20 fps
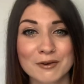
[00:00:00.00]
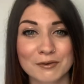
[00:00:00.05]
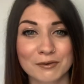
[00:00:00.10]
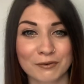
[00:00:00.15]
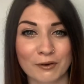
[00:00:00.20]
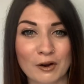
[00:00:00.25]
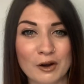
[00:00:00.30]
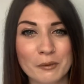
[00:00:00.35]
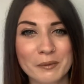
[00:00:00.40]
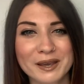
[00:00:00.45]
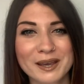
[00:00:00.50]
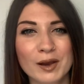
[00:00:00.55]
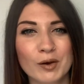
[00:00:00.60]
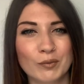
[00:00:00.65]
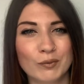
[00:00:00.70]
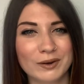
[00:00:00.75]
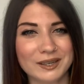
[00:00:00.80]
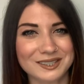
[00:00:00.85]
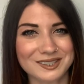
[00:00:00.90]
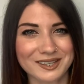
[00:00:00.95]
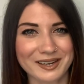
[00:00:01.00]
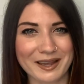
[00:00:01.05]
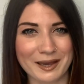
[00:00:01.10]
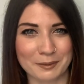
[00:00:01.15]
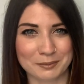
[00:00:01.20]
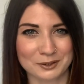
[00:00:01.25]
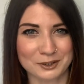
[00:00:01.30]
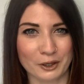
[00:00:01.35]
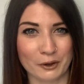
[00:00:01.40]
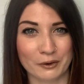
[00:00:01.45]
Following a recent
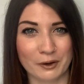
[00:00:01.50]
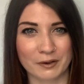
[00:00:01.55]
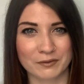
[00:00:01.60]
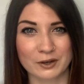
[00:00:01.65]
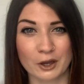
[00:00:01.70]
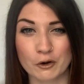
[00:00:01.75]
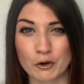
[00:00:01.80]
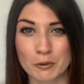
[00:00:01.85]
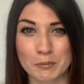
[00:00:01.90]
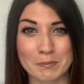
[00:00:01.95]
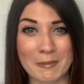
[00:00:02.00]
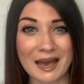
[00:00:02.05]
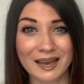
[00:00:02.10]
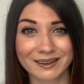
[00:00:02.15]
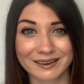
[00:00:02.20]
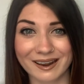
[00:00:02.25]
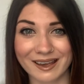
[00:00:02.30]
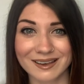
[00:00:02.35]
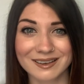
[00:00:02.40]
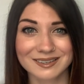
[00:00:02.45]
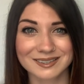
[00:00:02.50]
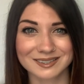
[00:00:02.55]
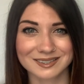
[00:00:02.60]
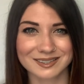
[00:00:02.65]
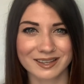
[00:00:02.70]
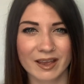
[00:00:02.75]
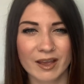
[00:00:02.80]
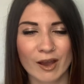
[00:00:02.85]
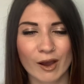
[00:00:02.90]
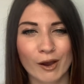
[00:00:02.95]
episode I've done on magnets,
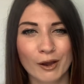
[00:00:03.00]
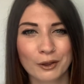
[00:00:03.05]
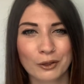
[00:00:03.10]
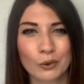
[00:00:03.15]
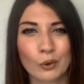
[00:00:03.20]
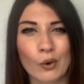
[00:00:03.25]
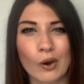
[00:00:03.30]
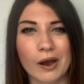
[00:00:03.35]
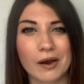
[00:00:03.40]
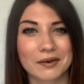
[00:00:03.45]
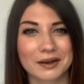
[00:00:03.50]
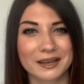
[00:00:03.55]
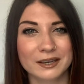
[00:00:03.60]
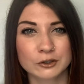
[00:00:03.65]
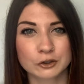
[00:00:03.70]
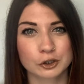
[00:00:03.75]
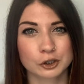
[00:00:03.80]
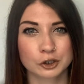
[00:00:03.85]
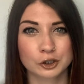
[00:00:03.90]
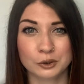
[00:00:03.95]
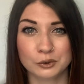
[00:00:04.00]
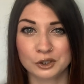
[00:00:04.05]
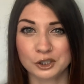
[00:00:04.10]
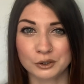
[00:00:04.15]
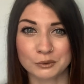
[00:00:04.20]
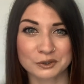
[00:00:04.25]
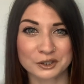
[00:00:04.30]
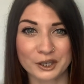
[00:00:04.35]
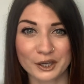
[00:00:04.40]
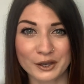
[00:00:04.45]
I thought I'd introduce you
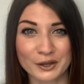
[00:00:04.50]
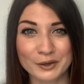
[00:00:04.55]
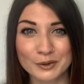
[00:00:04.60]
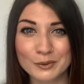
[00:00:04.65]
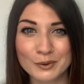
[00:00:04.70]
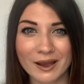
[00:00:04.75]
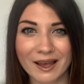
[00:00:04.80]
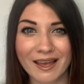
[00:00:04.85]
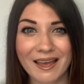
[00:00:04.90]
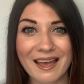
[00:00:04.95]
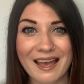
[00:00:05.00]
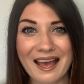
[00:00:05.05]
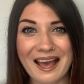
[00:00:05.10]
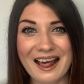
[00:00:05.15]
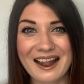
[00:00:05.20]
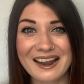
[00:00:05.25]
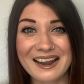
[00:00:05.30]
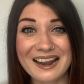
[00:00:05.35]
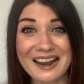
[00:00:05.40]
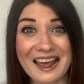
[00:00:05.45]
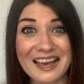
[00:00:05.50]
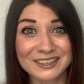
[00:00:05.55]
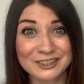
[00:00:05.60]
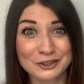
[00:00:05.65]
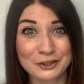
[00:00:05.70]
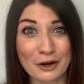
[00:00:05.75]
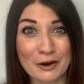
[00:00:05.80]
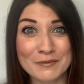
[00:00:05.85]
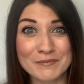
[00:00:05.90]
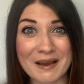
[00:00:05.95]
to
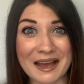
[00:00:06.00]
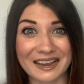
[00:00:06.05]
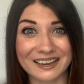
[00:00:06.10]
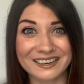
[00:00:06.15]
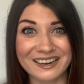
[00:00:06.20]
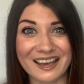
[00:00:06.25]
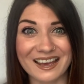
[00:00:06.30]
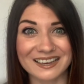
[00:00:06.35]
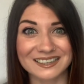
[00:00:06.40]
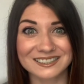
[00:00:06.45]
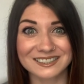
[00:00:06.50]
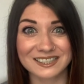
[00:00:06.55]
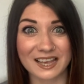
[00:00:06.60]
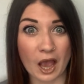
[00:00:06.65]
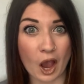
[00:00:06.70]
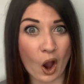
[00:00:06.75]
electromagnets.